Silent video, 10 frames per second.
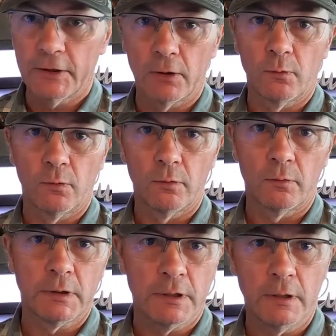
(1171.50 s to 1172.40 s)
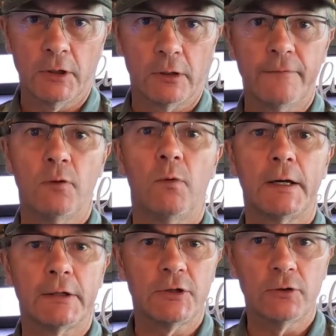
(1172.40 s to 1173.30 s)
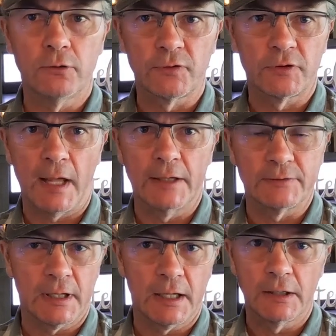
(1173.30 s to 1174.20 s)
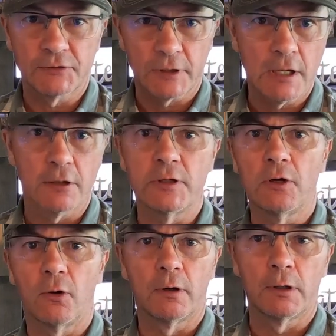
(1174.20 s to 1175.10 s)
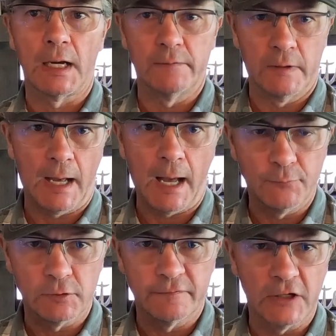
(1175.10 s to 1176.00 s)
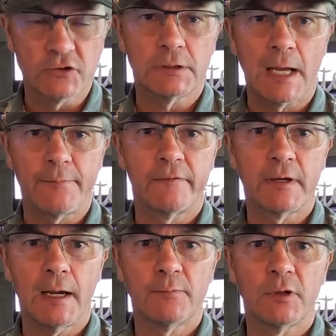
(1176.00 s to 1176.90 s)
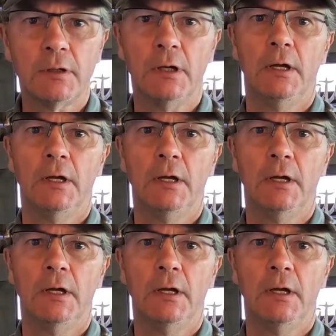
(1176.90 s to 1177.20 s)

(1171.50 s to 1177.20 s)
know, if you wanted to use this as a security or kind of an observation type of a camera,